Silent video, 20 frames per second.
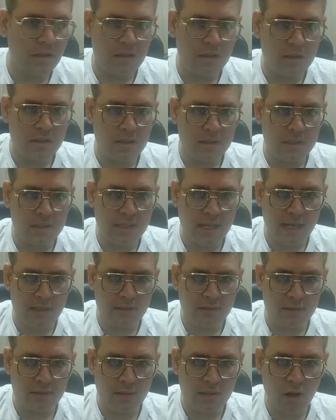Yes,
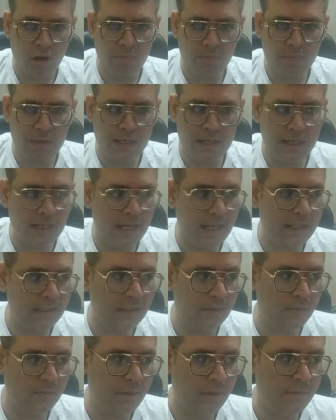now play like this.
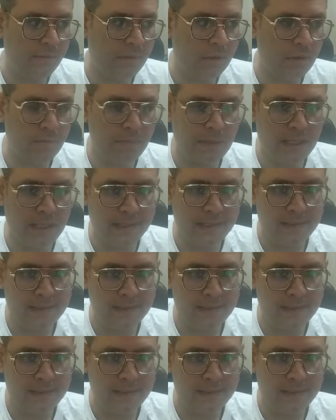What will you play?